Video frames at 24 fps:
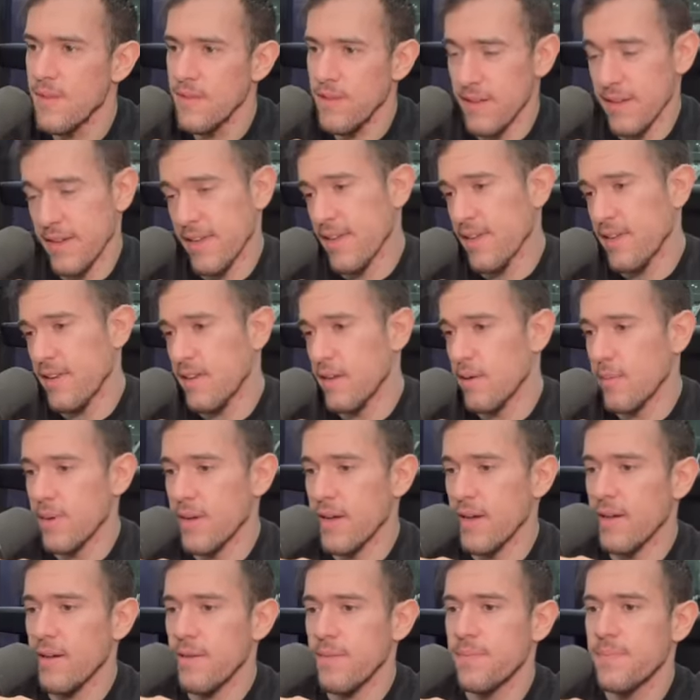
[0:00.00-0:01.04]
Again, here
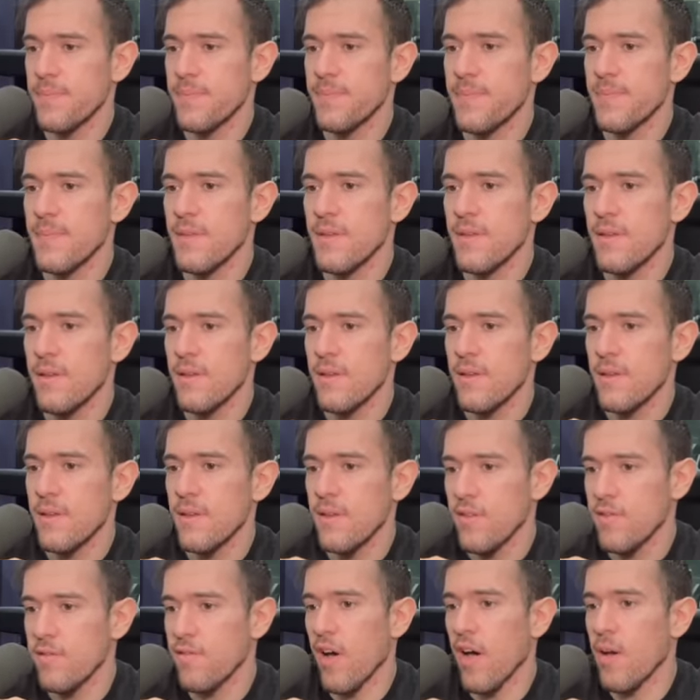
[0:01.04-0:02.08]
we are.
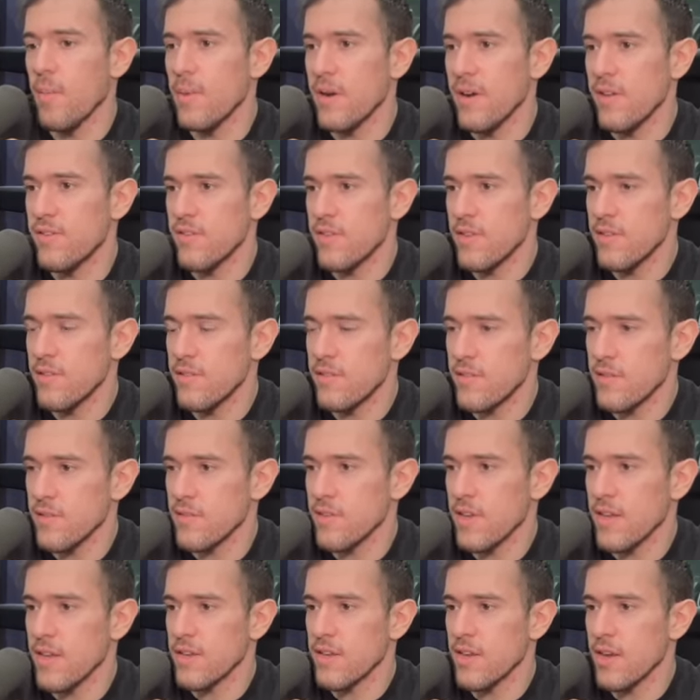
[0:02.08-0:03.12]
5 minutes in, still
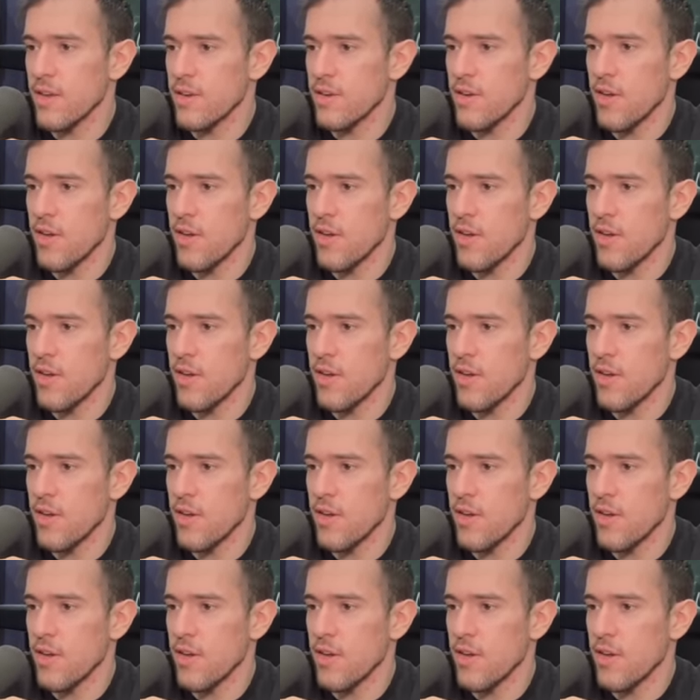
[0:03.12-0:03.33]
saying yeah and